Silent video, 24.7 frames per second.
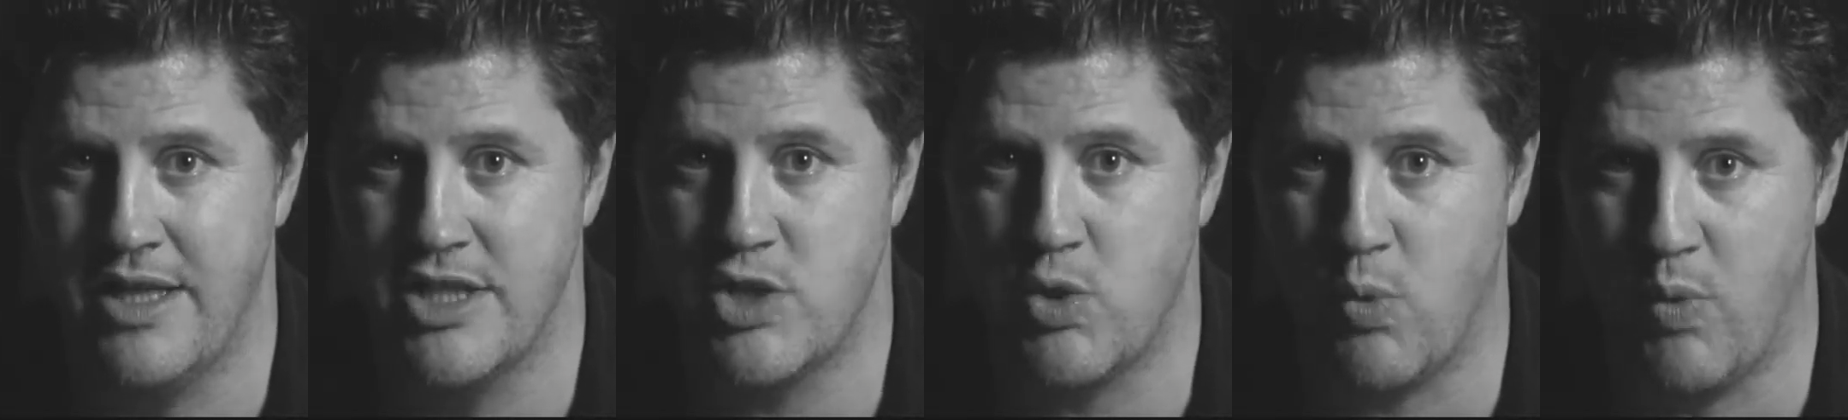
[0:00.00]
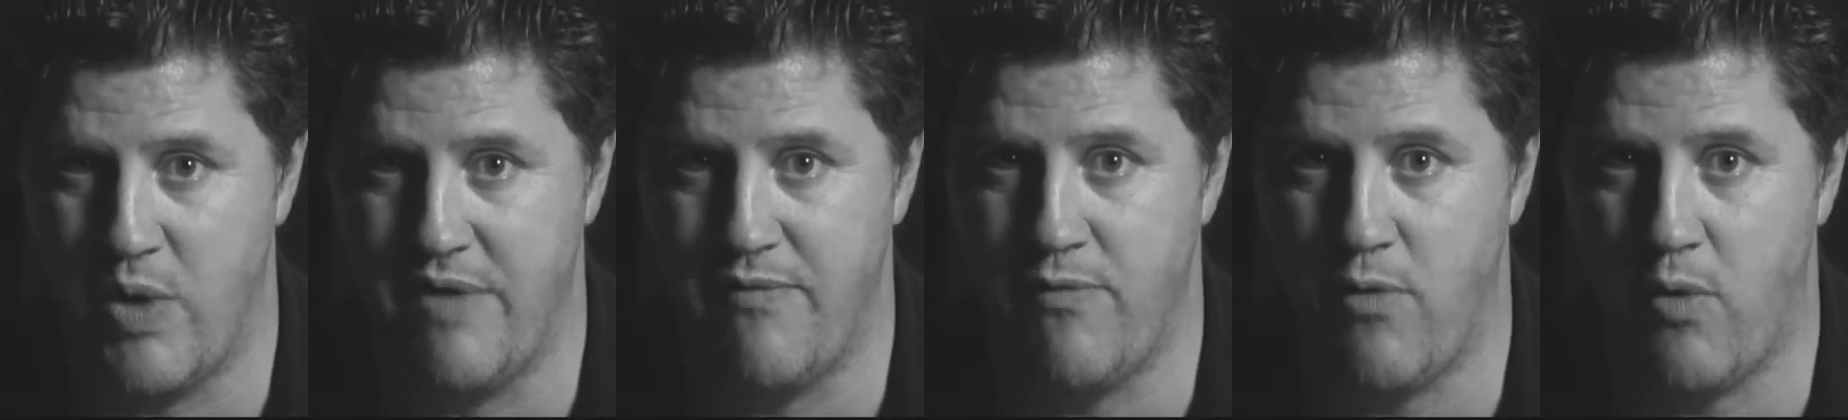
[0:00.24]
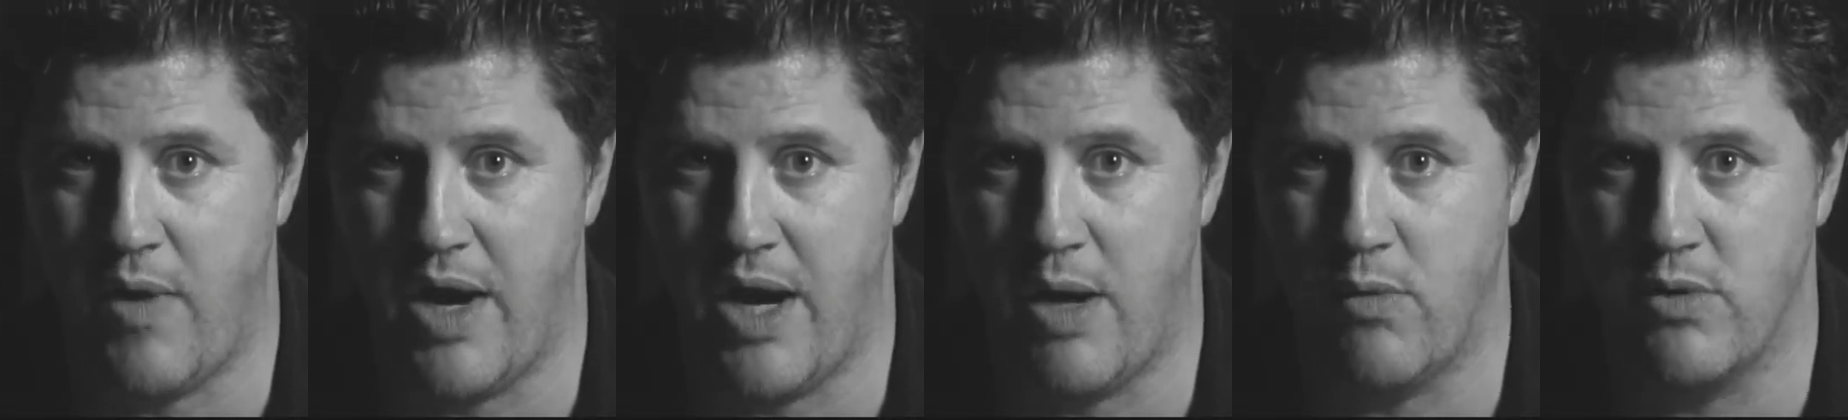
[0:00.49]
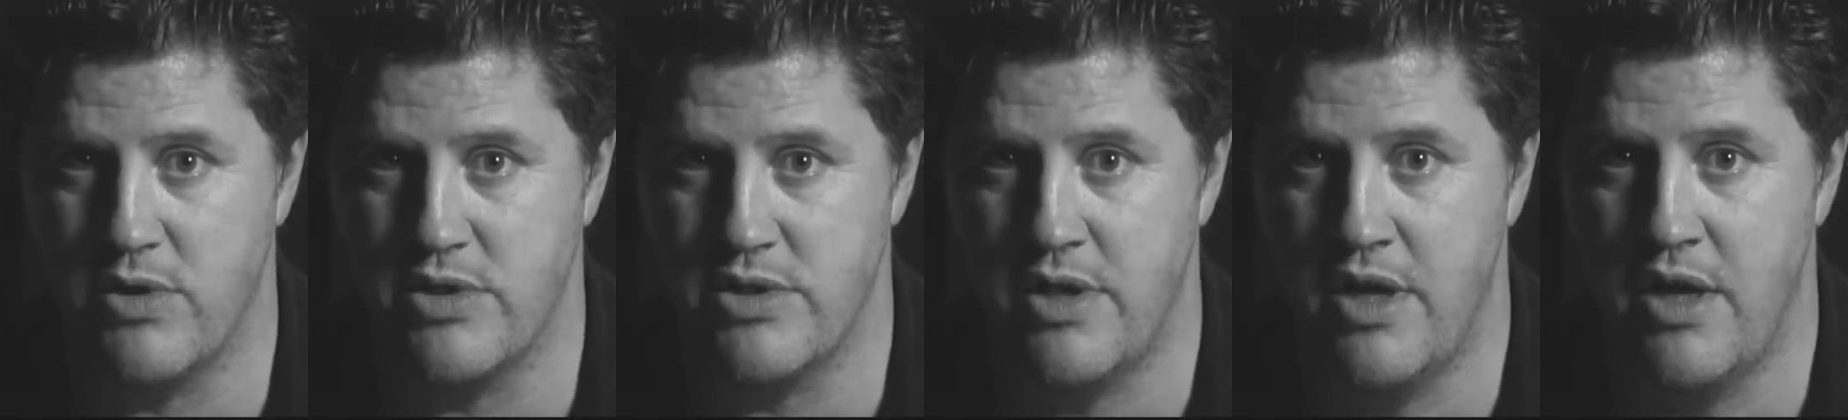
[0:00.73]
It's 24
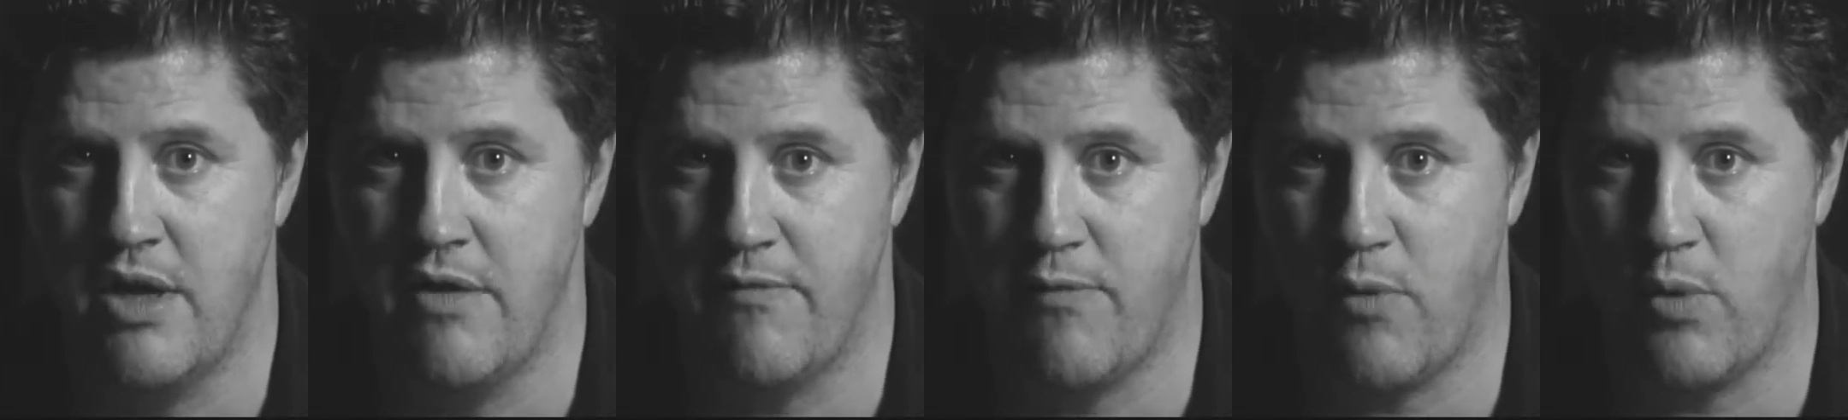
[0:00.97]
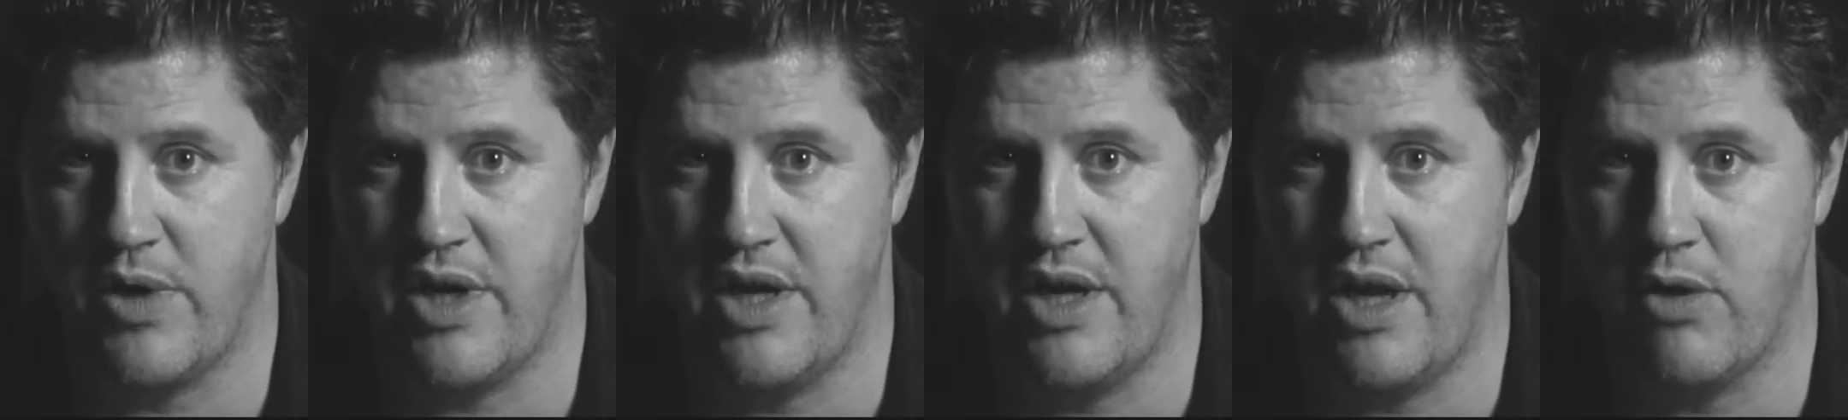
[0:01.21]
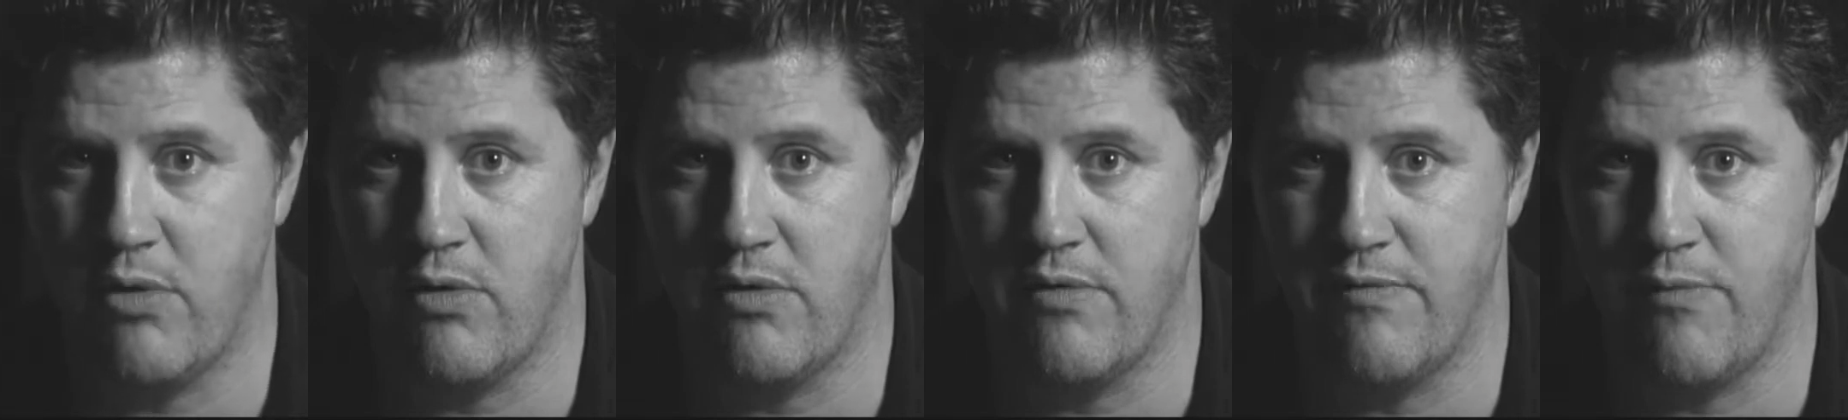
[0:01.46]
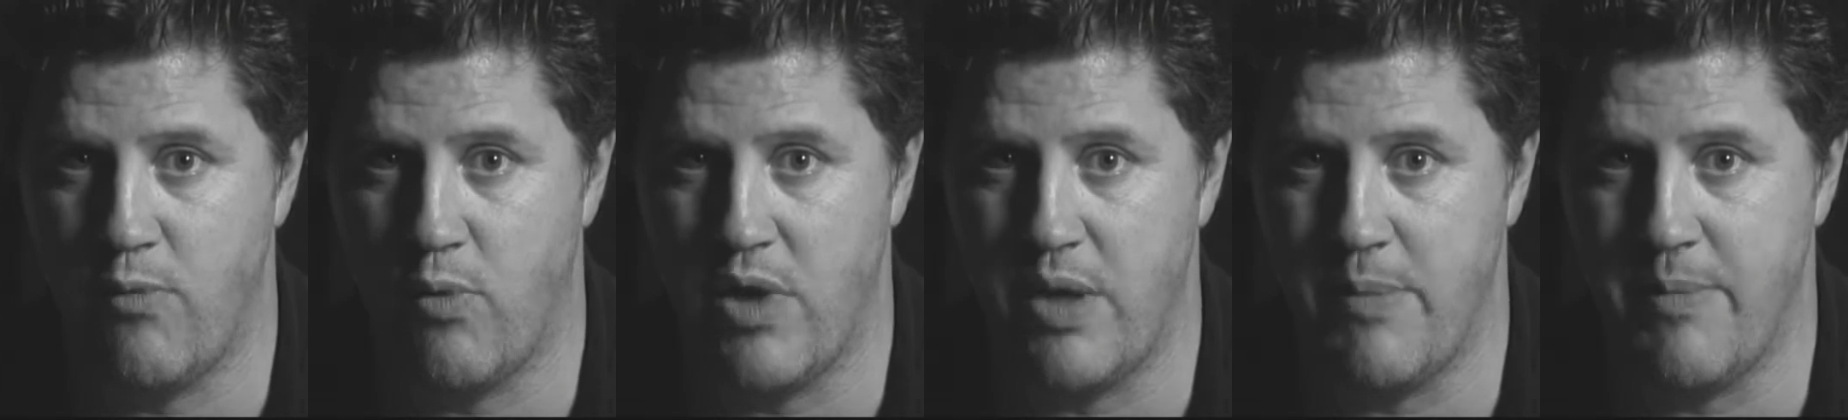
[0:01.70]
hours,
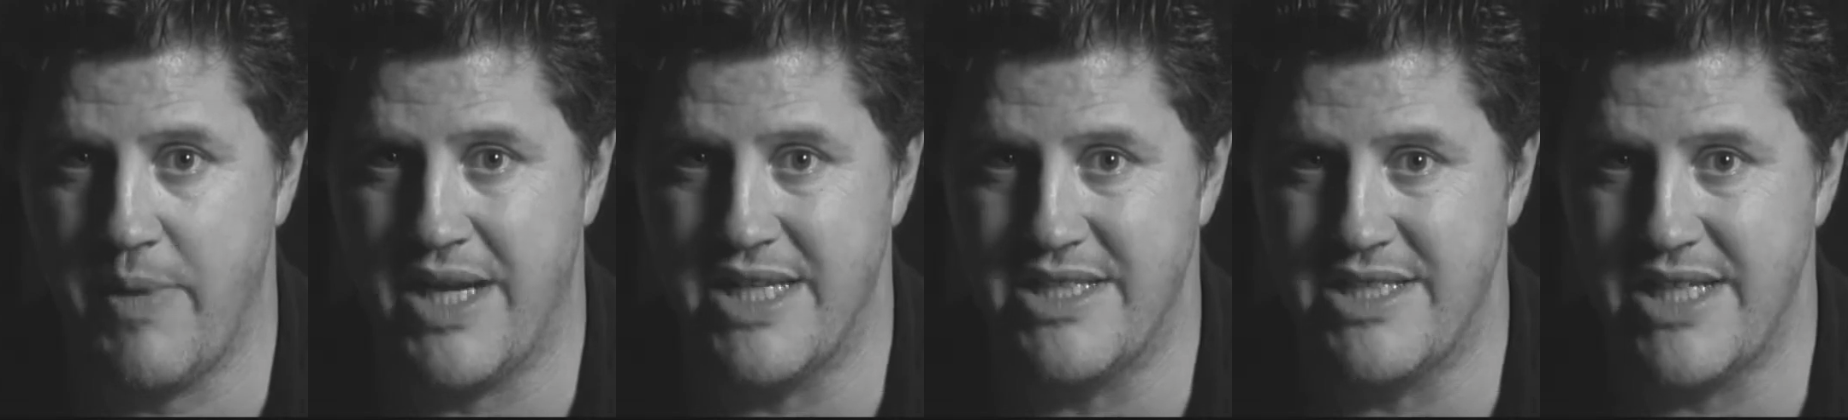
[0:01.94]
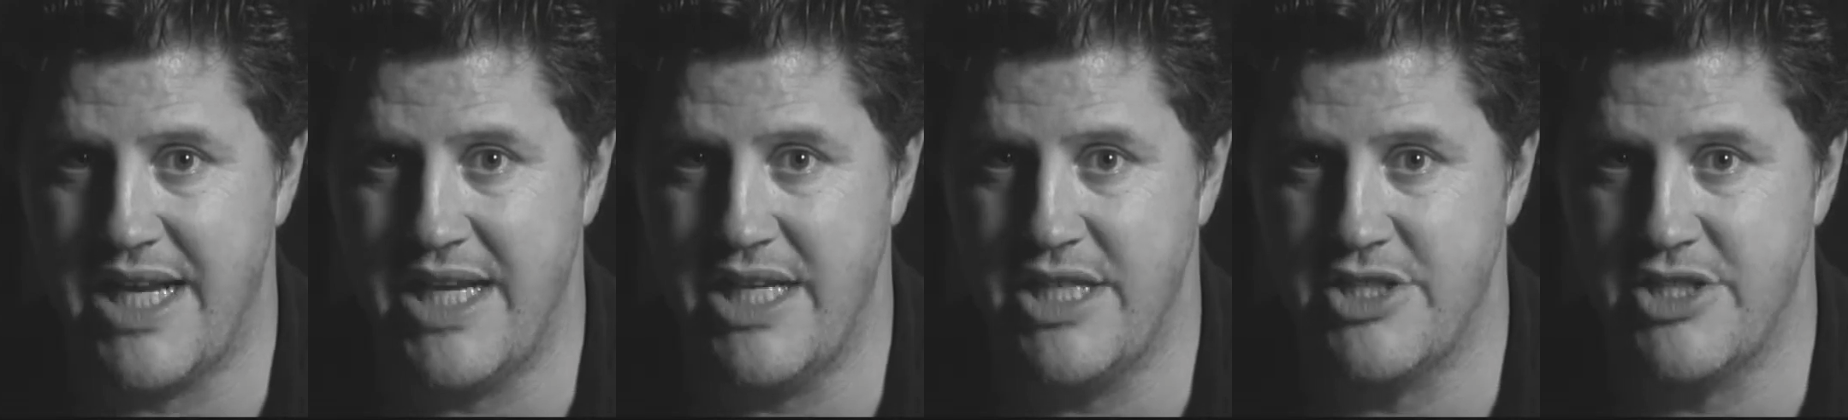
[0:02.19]
1,440 minutes,